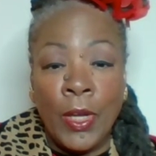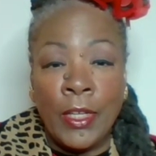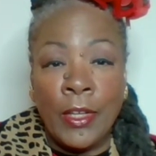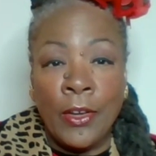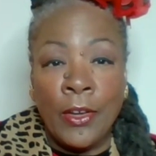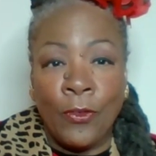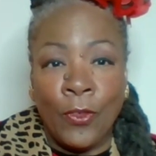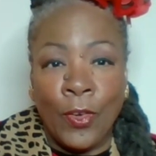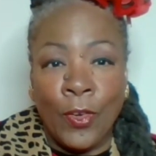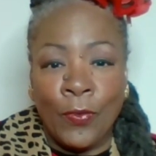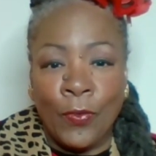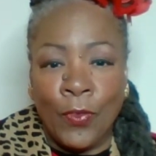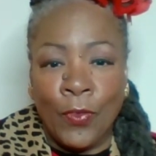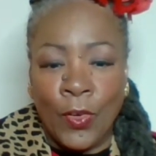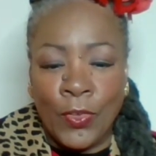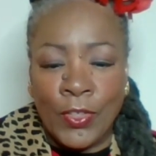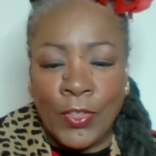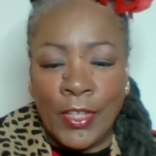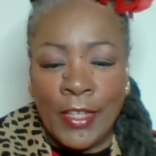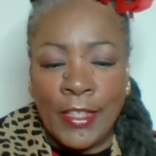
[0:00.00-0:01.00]
different
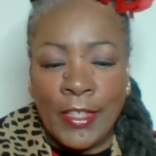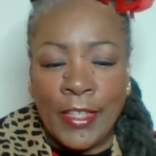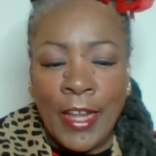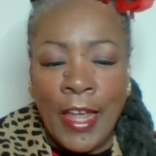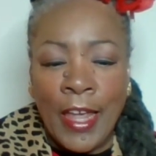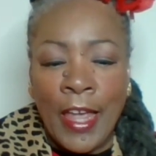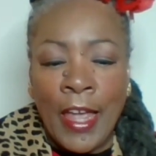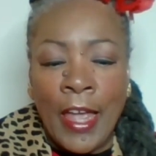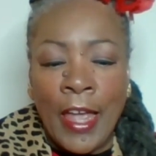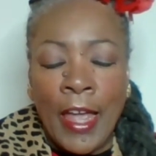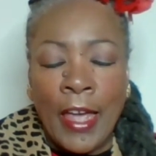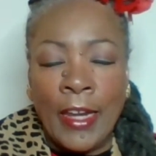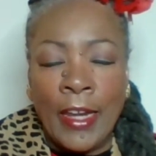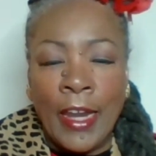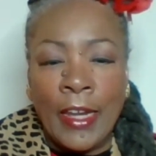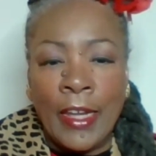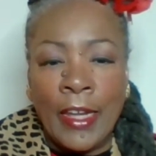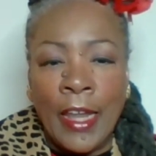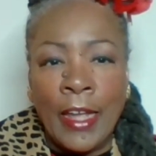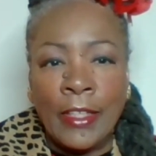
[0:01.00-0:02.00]
verses, and
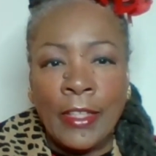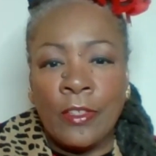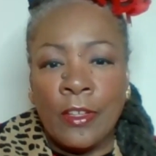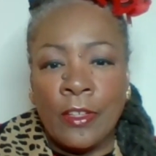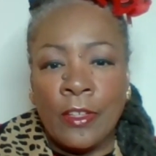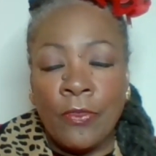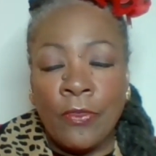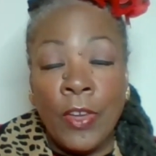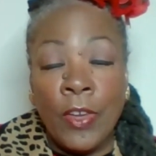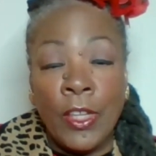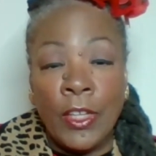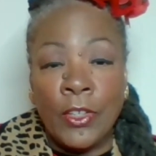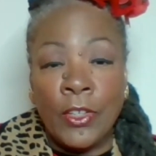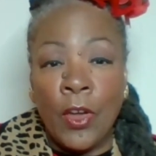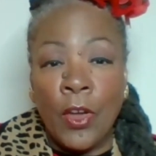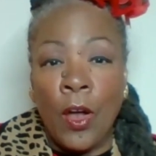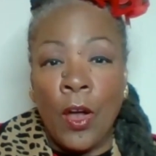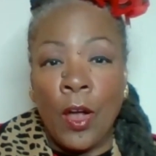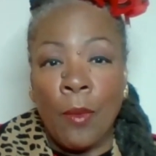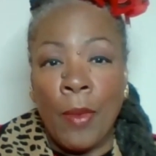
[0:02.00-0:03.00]
I'd like to really
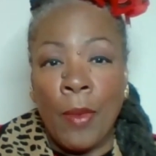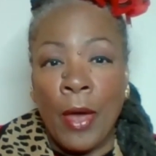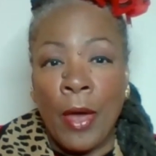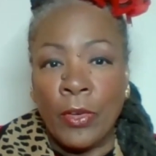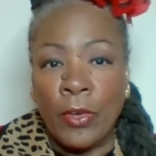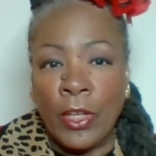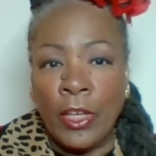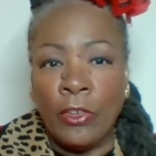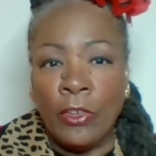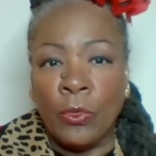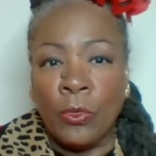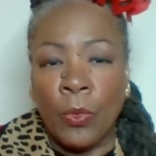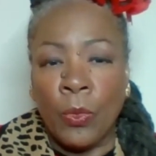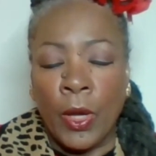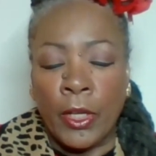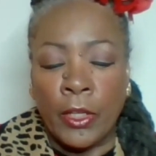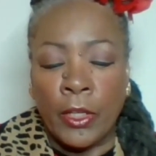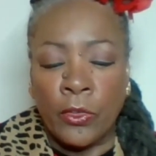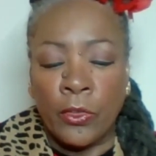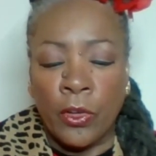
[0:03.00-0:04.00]
talk about each
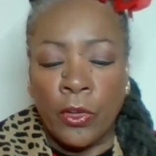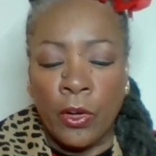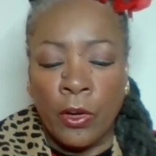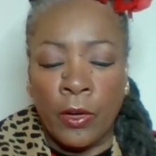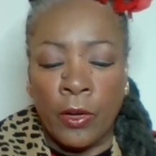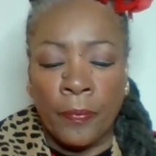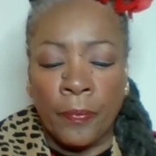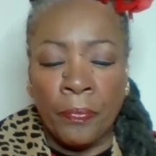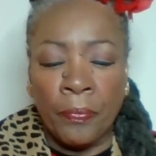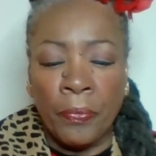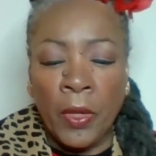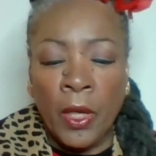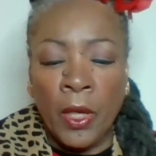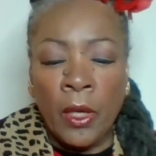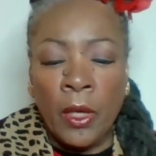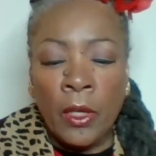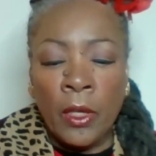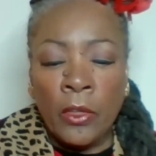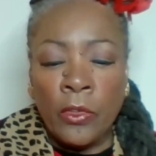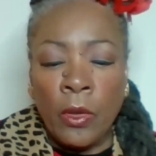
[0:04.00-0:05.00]
one in turn.
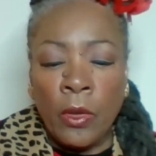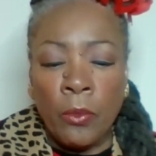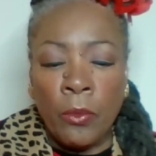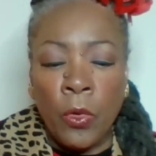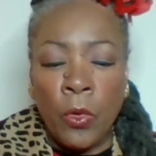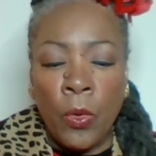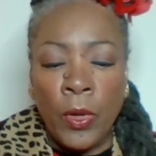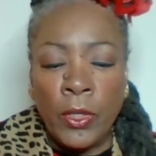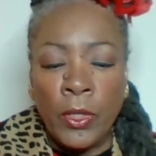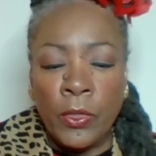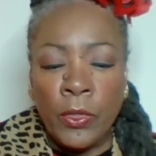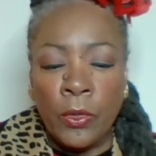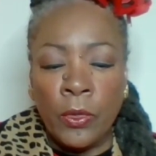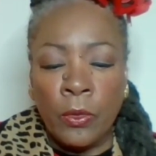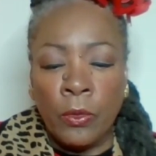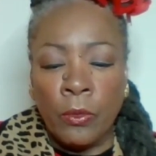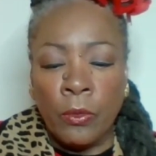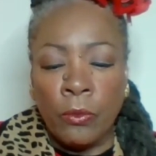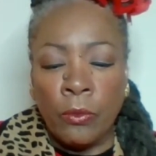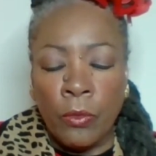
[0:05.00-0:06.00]
So I'm going
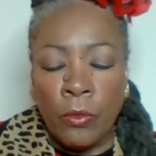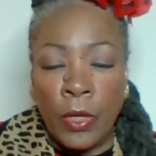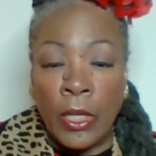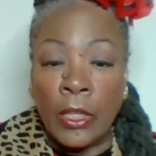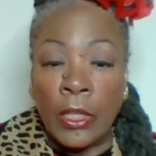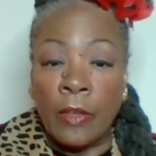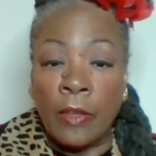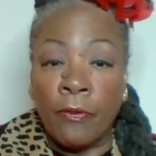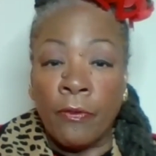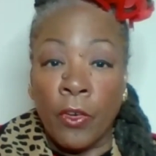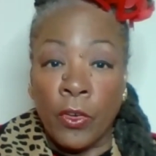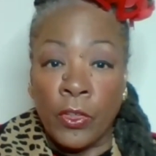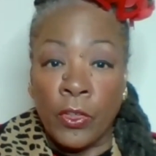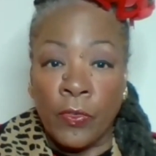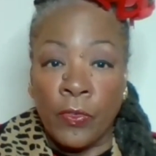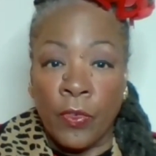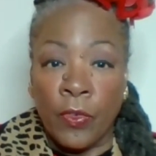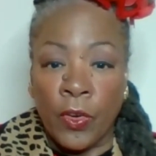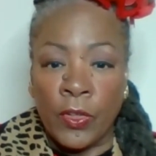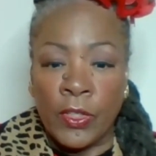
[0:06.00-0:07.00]
to read the
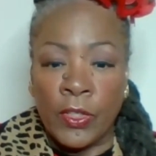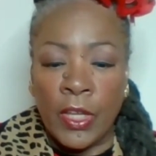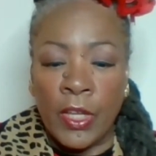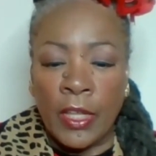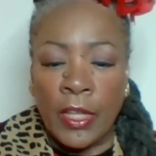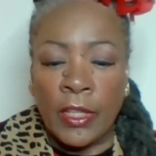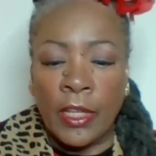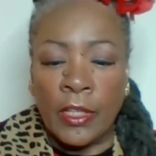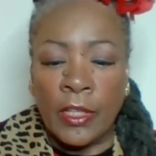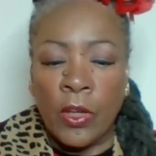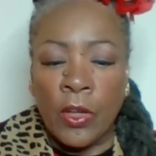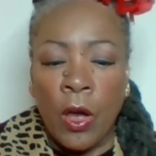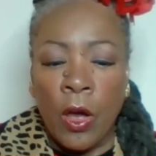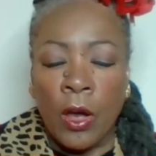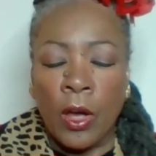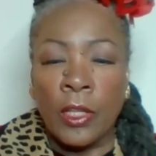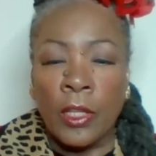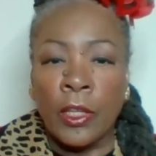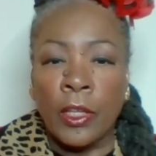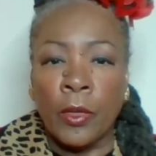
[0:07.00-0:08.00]
first verse and then
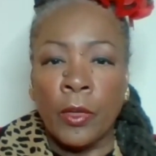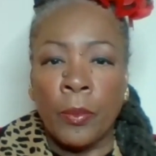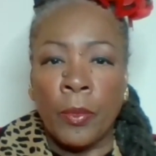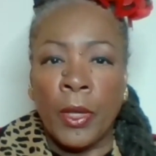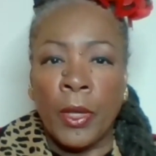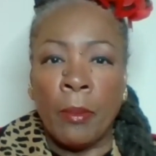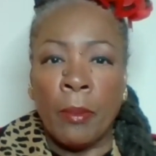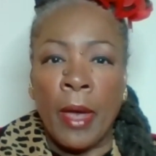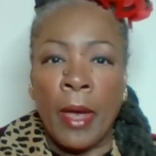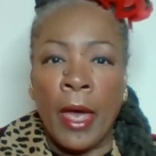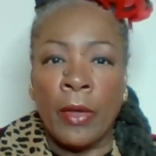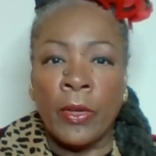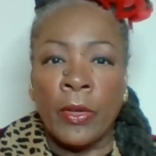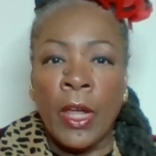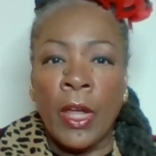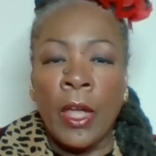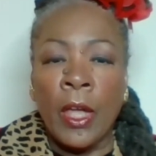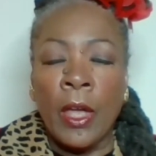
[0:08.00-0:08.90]
talk a little bit about